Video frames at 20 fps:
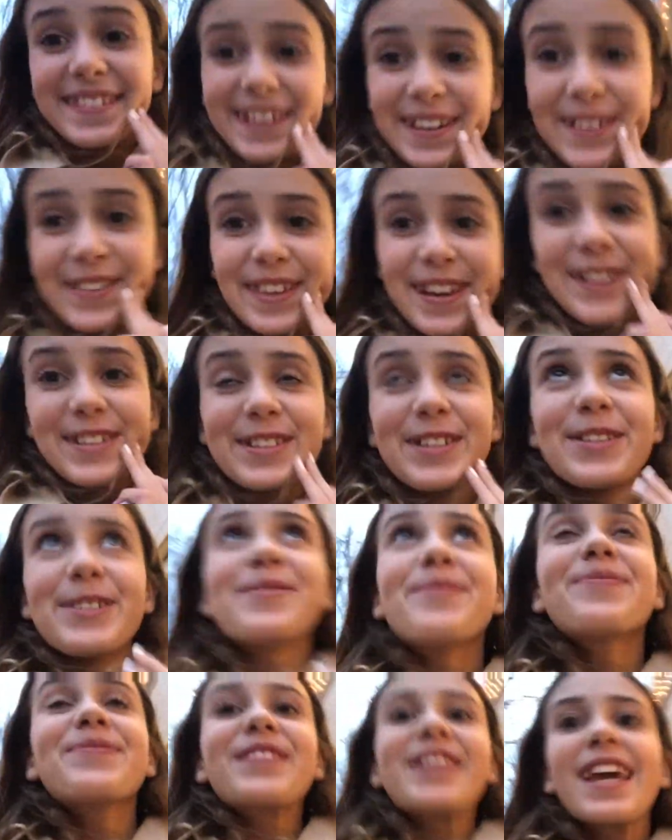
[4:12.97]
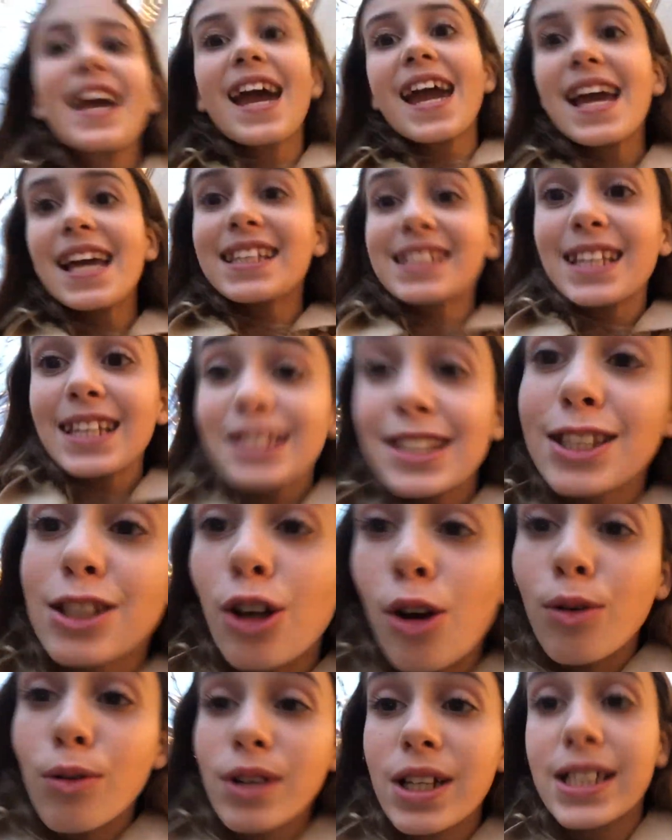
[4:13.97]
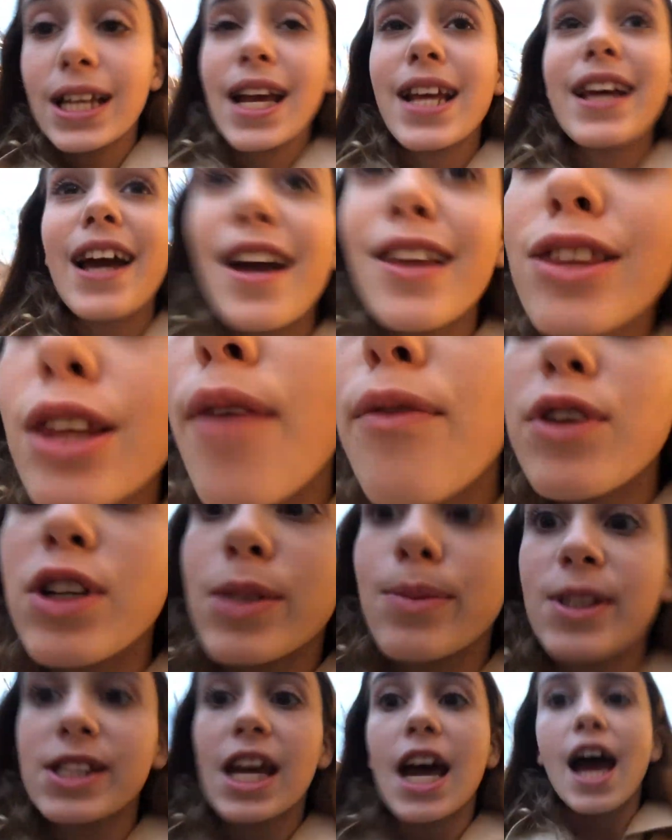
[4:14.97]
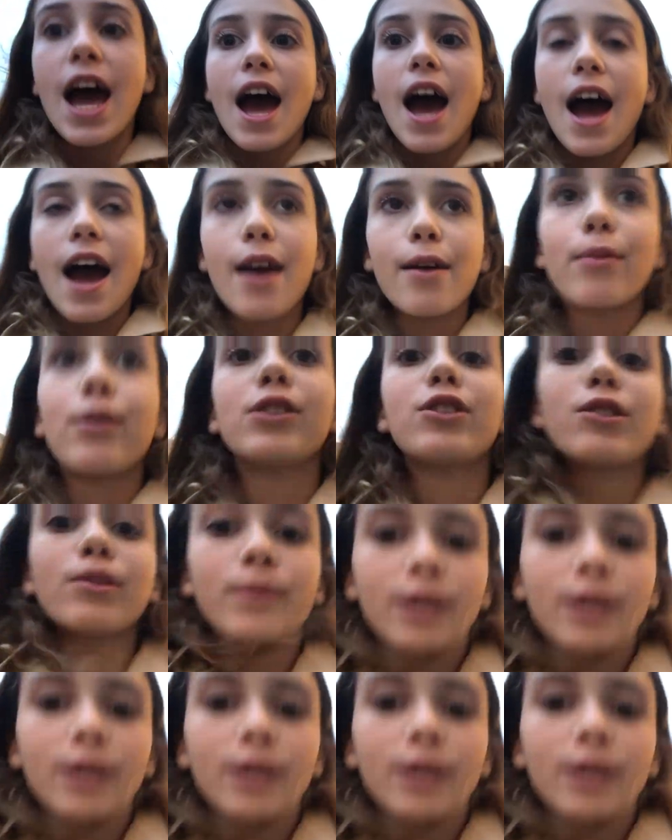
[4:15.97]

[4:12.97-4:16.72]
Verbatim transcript: dinner there too. It's so exciting. I love Christmas. I went to